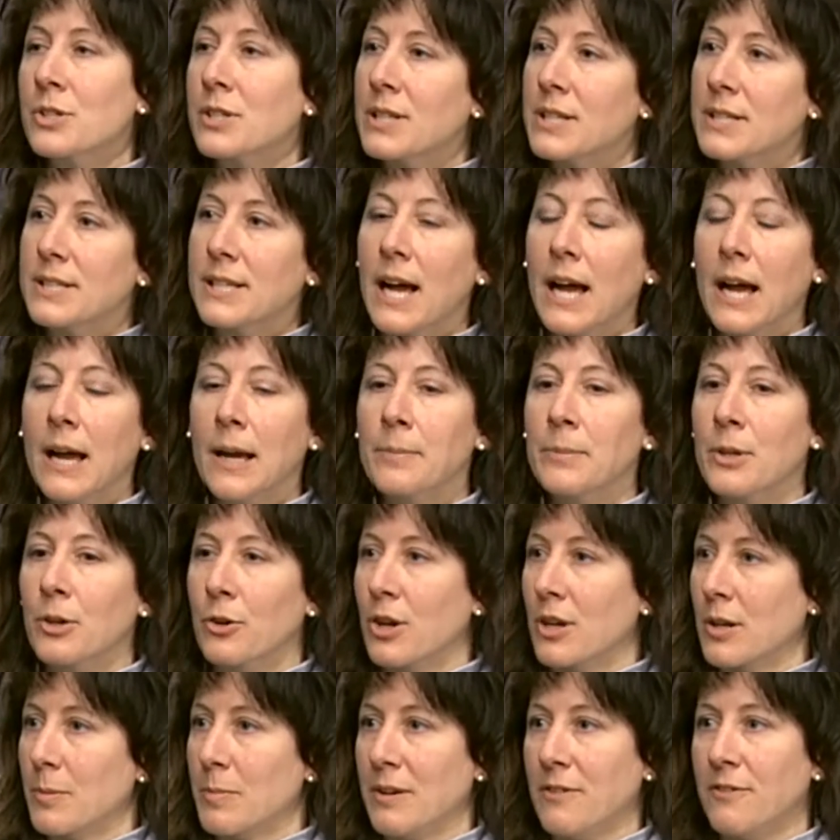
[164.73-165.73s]
of the time, they're
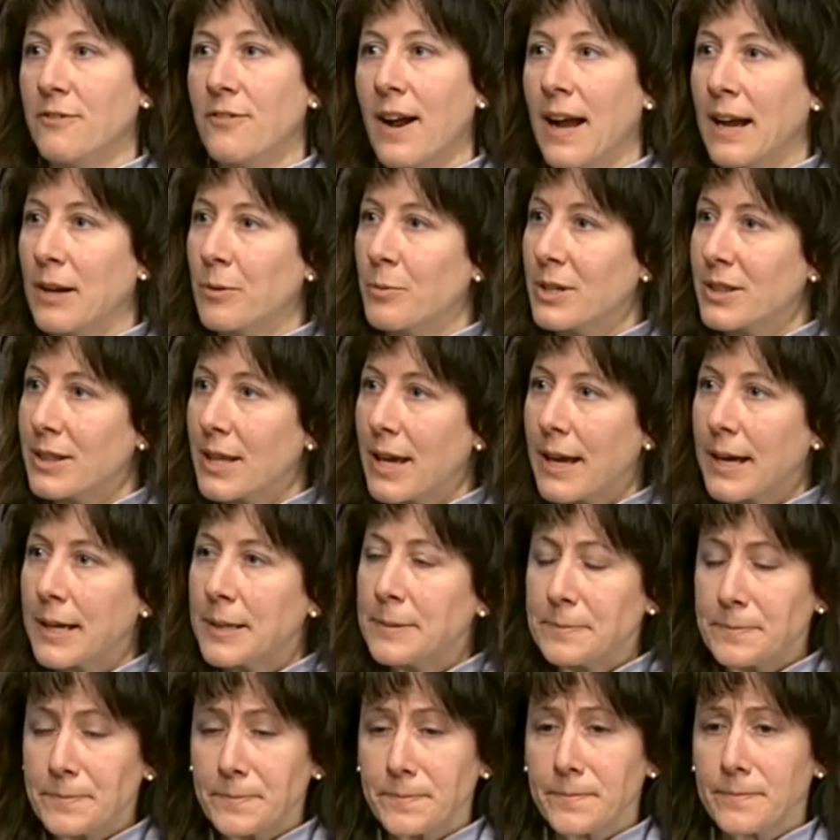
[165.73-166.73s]
going to be fine with that.